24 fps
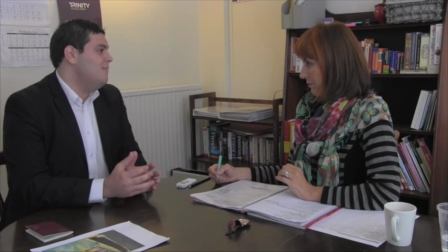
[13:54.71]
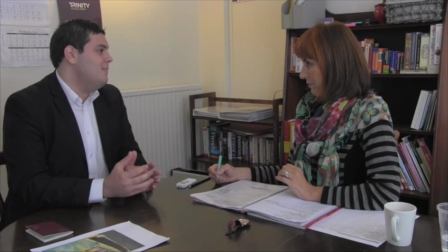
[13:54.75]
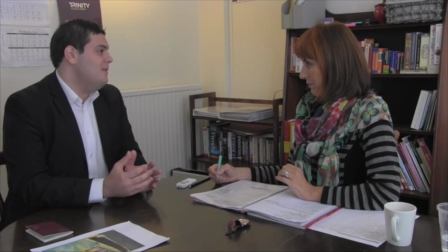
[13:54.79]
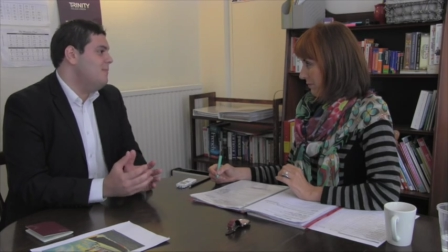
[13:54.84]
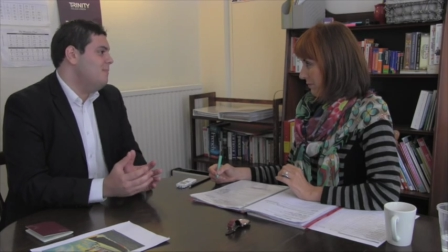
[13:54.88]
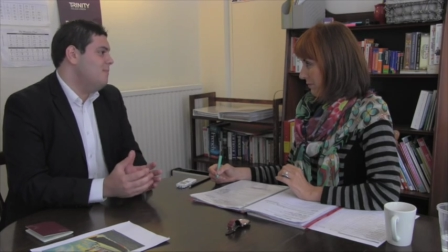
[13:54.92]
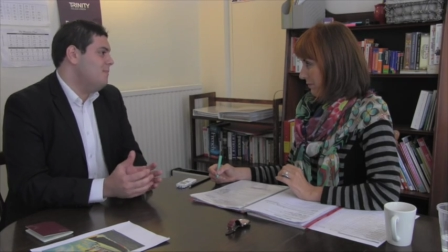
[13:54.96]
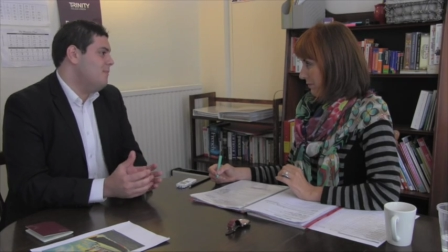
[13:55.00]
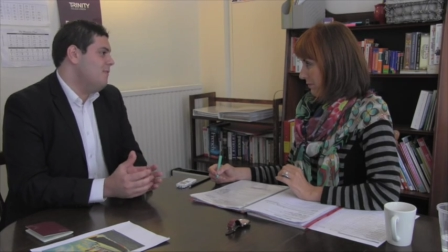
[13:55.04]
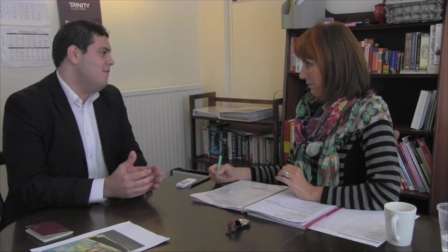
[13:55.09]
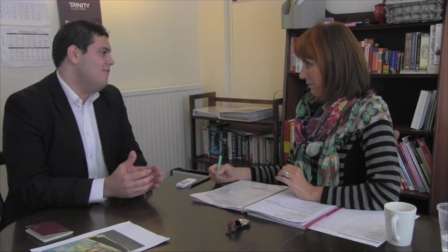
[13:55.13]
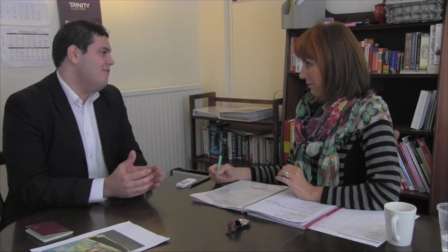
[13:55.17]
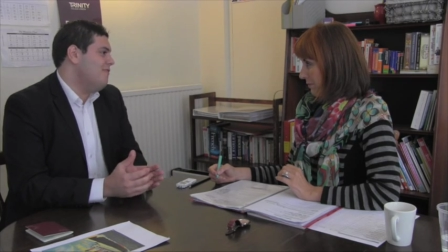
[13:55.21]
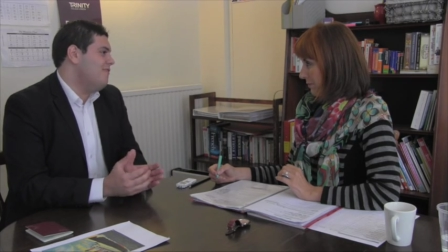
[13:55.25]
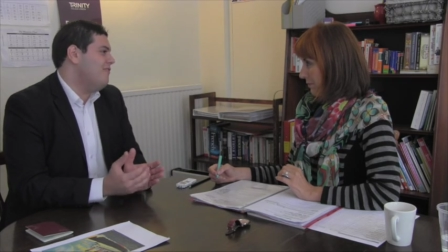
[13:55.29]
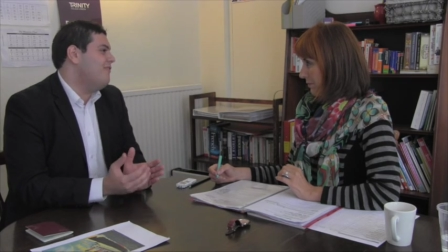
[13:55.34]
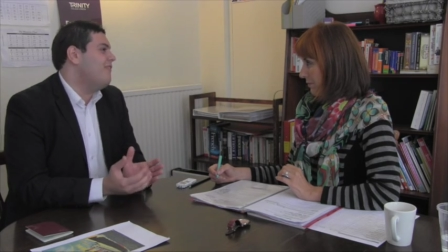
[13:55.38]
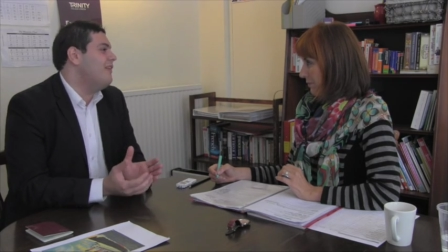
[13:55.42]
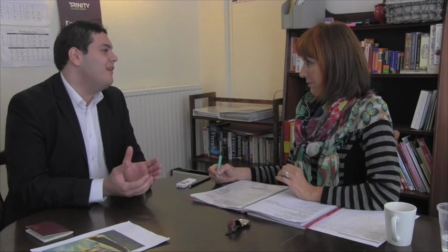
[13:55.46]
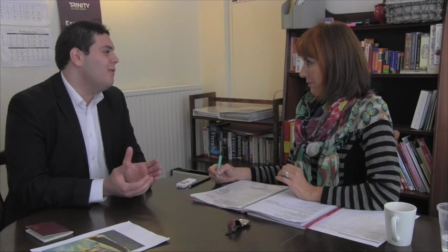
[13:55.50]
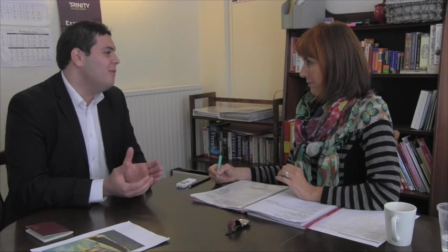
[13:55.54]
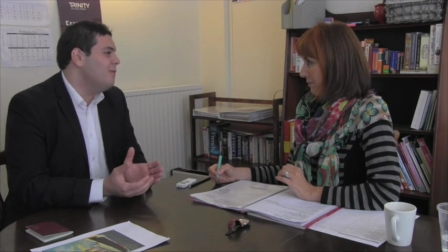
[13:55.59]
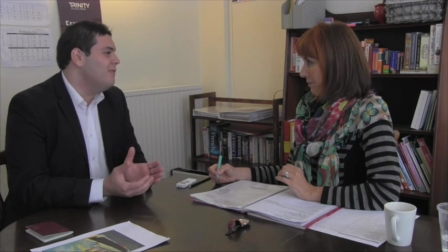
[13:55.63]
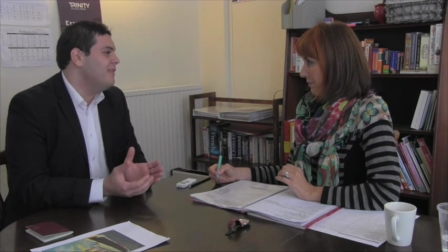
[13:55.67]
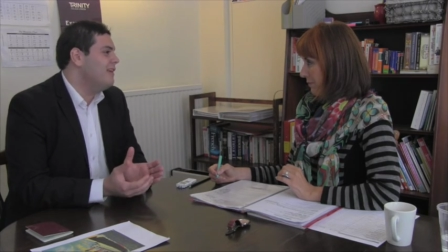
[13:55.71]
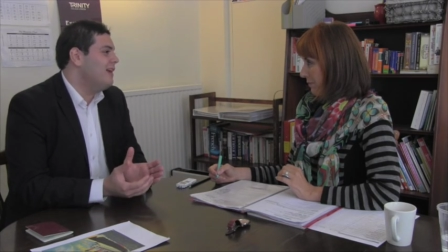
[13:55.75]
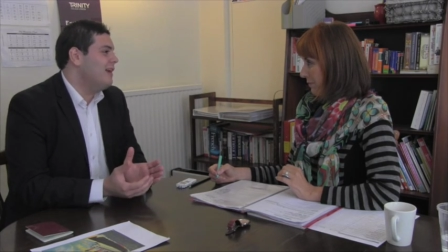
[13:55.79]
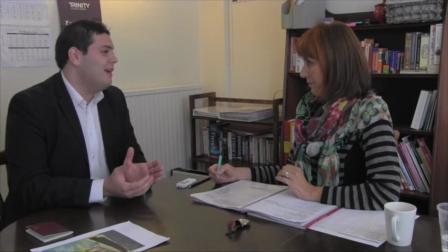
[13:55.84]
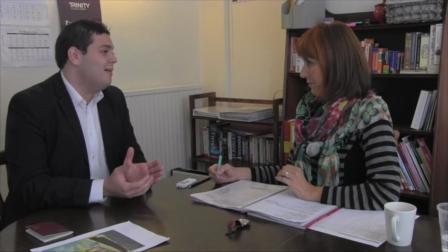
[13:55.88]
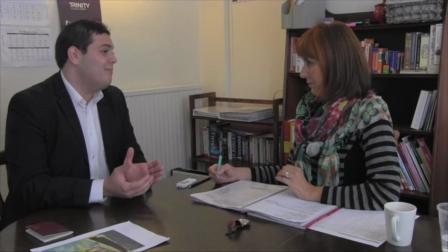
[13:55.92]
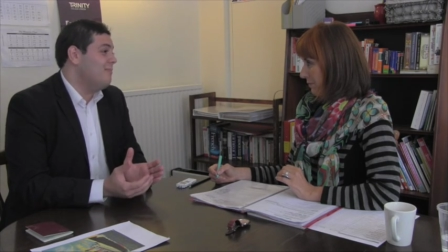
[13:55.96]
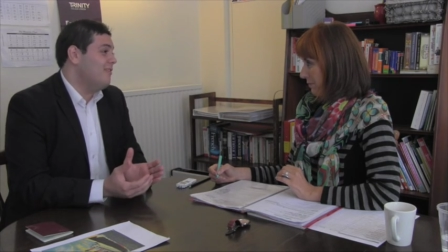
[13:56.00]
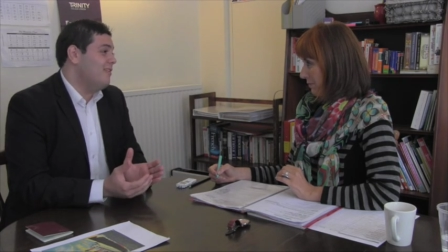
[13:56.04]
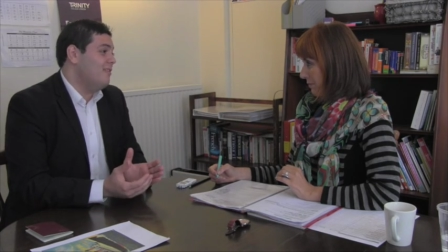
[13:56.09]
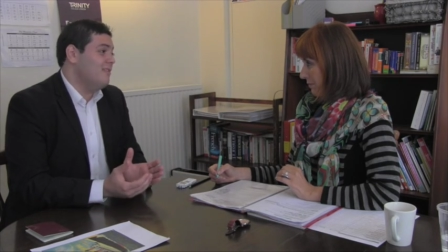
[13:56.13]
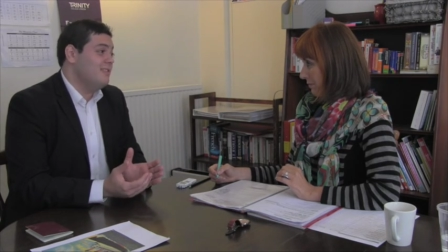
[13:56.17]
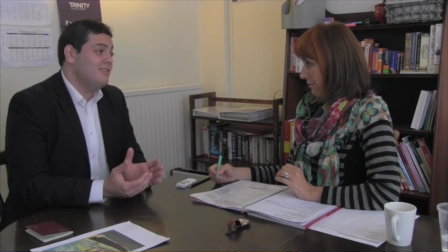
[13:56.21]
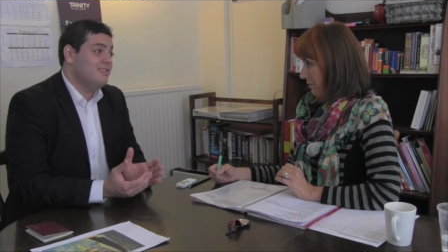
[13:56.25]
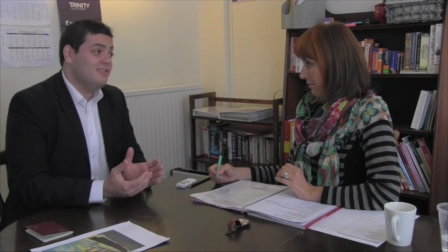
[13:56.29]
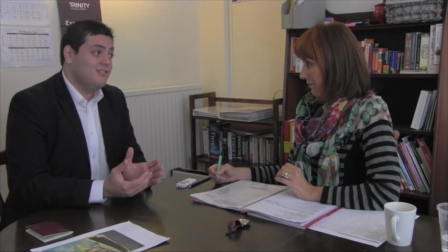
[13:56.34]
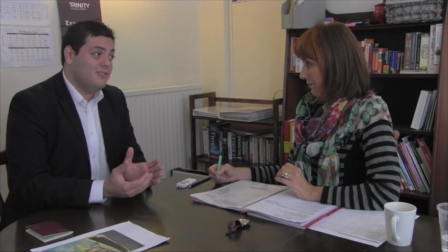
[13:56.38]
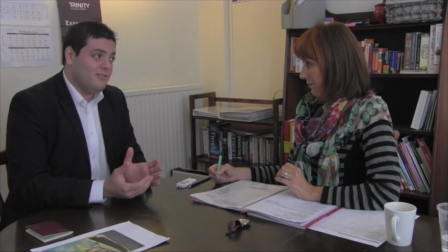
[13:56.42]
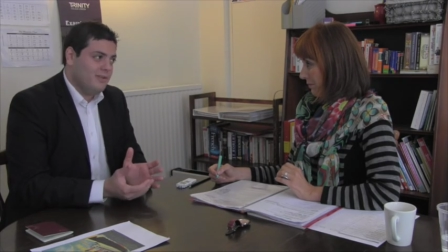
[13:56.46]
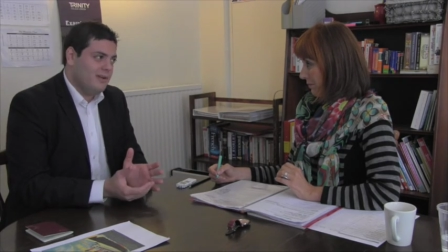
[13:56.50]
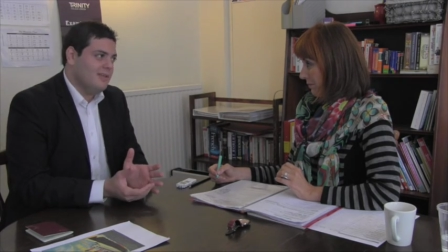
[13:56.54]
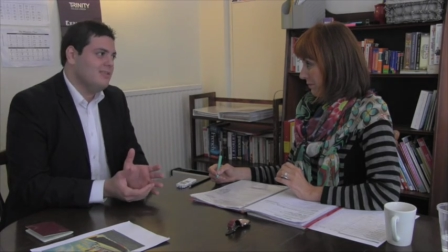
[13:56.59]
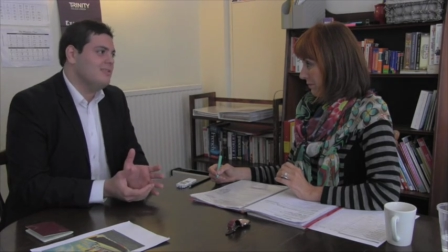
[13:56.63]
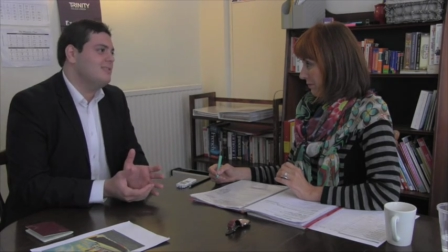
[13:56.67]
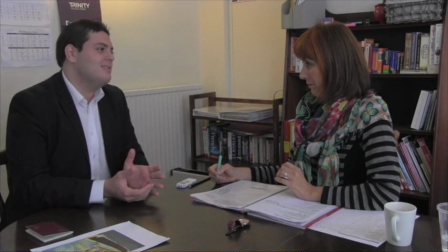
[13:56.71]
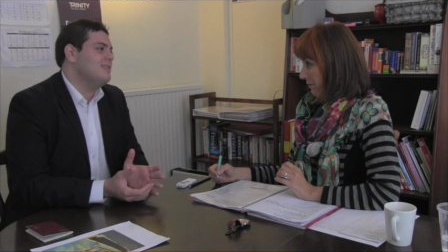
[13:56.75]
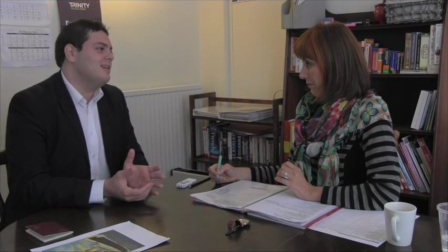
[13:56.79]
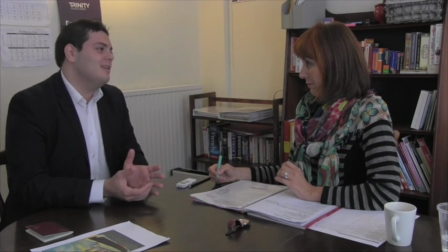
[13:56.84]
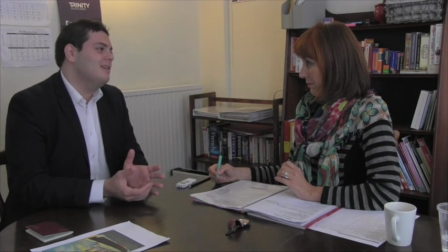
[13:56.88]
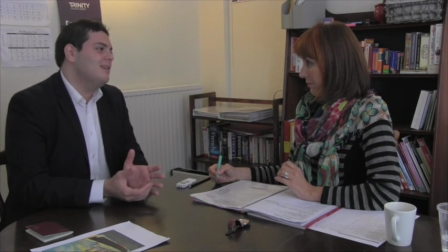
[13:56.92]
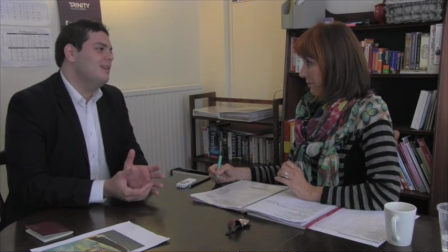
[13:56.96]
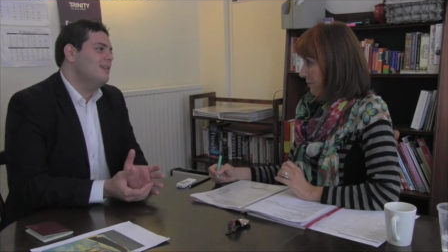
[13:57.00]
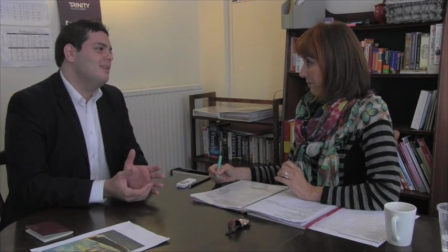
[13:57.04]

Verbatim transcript: people feel that I'm very stressed.